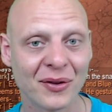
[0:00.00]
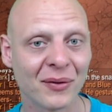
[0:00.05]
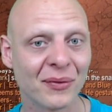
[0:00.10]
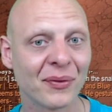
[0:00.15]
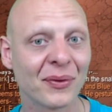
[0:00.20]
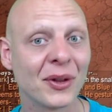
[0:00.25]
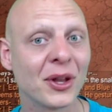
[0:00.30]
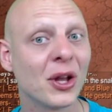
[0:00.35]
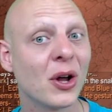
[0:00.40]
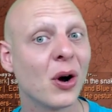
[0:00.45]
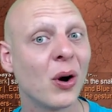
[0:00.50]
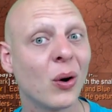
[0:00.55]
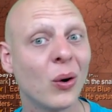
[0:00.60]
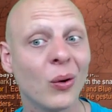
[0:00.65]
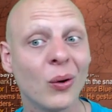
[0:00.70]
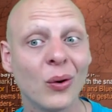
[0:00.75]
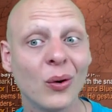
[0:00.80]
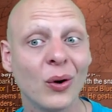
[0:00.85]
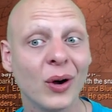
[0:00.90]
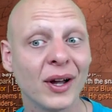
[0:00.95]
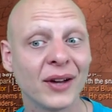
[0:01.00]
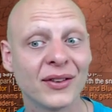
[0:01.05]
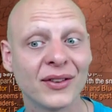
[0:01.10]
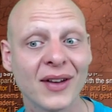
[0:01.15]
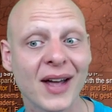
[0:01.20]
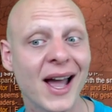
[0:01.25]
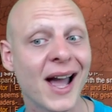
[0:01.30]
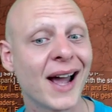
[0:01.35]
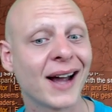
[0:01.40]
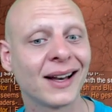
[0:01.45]
I don't know
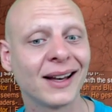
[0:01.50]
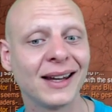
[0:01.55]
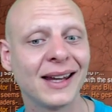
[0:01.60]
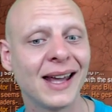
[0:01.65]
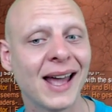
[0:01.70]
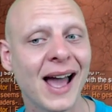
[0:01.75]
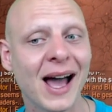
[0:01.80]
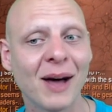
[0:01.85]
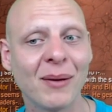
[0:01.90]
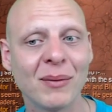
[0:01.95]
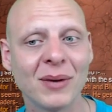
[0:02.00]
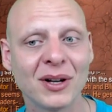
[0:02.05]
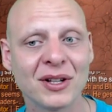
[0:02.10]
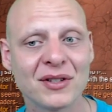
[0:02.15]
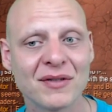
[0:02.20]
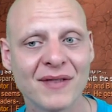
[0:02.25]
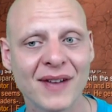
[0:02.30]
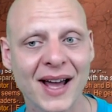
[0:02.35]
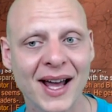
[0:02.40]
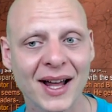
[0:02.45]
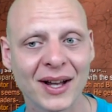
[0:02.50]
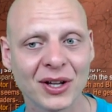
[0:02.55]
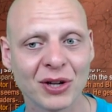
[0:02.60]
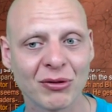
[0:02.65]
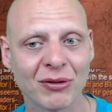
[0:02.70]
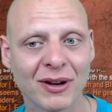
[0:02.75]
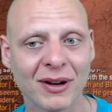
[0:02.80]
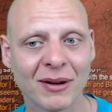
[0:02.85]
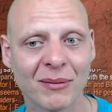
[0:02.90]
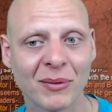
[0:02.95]
exactly how much
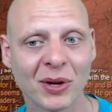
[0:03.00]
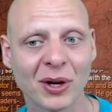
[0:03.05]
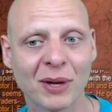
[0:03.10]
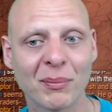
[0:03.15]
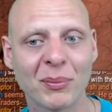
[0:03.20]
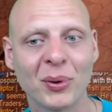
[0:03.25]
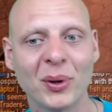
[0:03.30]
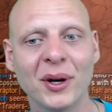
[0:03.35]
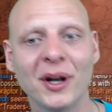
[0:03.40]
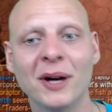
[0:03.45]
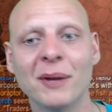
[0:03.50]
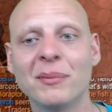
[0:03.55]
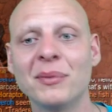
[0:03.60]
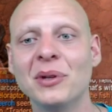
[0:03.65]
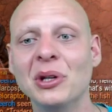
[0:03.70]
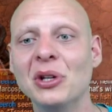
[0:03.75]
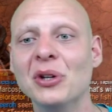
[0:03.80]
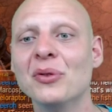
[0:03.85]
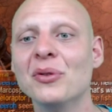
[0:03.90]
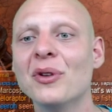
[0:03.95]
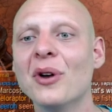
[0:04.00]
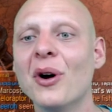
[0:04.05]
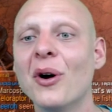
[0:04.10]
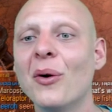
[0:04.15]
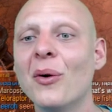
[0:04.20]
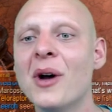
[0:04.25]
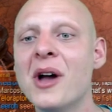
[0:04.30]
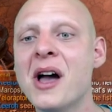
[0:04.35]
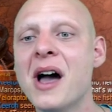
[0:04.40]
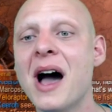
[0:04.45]
value that I'm gonna put up. You
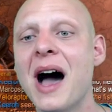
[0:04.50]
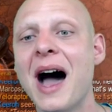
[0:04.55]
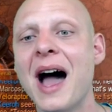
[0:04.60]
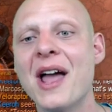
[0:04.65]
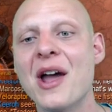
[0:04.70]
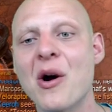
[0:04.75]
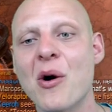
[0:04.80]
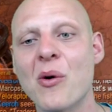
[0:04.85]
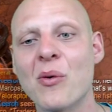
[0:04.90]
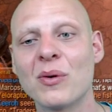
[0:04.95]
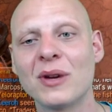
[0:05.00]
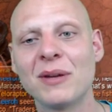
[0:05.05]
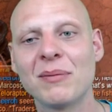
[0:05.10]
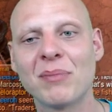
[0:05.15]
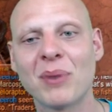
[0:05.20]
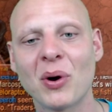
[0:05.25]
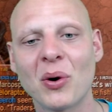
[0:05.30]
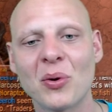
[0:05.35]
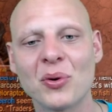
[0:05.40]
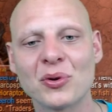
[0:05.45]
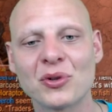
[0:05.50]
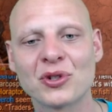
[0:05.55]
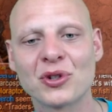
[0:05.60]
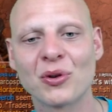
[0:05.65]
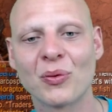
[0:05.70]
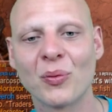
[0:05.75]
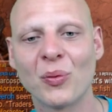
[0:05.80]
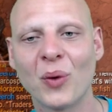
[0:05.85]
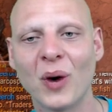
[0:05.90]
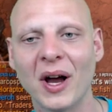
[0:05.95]
know, I only
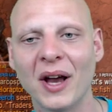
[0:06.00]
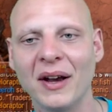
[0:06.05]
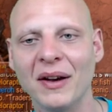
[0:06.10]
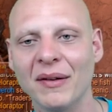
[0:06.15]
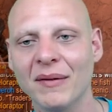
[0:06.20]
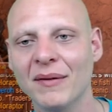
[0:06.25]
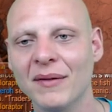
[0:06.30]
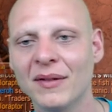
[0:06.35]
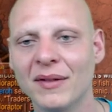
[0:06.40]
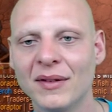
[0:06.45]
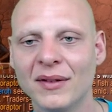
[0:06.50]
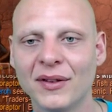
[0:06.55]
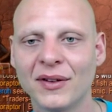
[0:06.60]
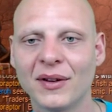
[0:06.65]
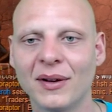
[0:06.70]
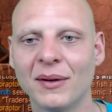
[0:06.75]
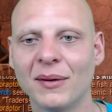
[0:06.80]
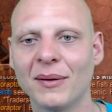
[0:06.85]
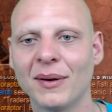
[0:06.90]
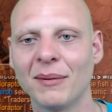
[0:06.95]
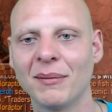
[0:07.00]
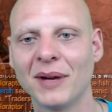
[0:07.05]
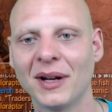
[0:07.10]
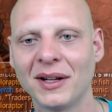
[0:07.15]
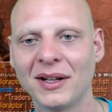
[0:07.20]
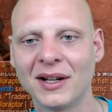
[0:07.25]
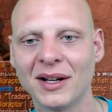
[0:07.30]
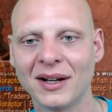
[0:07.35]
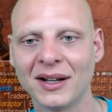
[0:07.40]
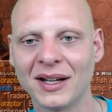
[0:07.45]
post one, so
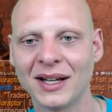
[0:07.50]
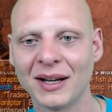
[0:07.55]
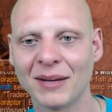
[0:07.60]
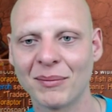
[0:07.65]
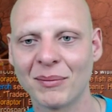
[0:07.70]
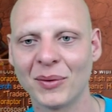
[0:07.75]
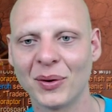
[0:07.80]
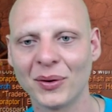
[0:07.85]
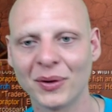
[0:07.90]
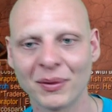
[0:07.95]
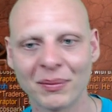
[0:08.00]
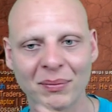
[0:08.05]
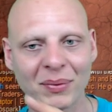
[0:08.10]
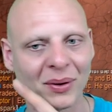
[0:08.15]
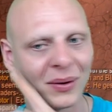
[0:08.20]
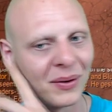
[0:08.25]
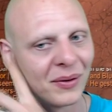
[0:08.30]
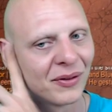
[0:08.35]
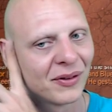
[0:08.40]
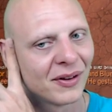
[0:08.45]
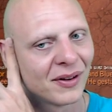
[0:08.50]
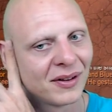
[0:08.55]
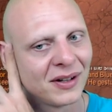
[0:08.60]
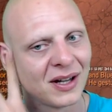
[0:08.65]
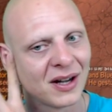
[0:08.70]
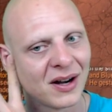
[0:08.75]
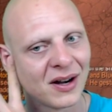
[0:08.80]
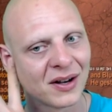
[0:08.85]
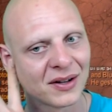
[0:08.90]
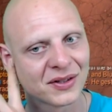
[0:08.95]
I'm not gonna get multiples
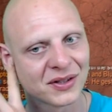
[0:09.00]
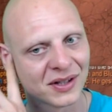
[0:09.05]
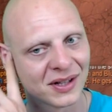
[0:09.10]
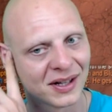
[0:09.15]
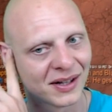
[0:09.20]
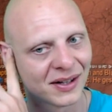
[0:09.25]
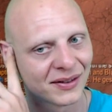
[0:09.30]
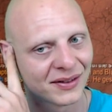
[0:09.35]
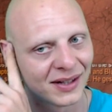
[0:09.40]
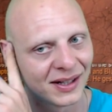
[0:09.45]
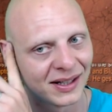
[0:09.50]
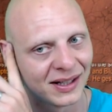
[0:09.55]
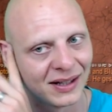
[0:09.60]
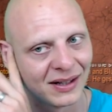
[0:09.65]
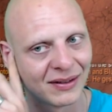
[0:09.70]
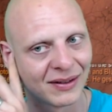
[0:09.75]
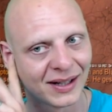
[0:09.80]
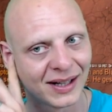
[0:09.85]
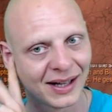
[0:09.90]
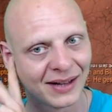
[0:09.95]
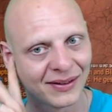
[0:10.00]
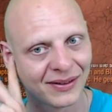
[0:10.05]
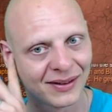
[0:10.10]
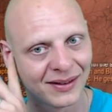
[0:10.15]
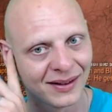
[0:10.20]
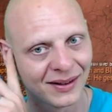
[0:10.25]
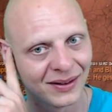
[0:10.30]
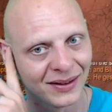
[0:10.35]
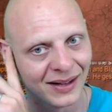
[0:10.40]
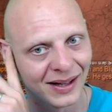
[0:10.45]
on the auction house like here. I
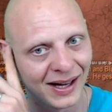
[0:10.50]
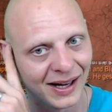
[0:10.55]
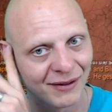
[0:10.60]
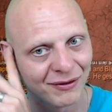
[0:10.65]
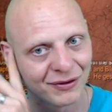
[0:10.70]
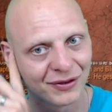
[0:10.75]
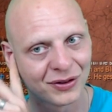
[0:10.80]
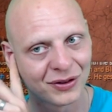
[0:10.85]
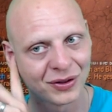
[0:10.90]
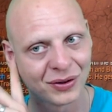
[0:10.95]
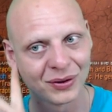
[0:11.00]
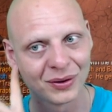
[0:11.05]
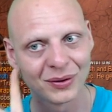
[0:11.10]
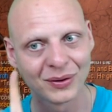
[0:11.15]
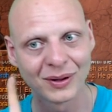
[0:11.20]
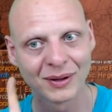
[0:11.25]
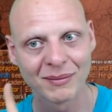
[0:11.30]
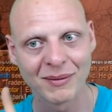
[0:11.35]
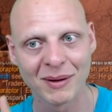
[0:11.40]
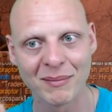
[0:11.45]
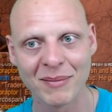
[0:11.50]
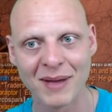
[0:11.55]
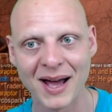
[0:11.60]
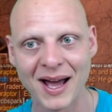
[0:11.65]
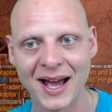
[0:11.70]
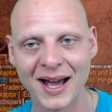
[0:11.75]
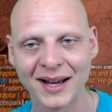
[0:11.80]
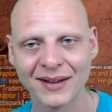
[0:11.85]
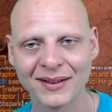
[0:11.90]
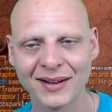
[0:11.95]
still have 2 in my
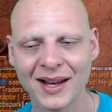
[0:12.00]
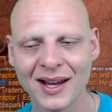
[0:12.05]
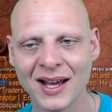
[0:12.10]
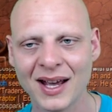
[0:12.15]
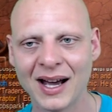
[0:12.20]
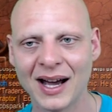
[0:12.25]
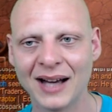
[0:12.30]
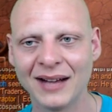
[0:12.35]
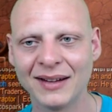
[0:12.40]
bags.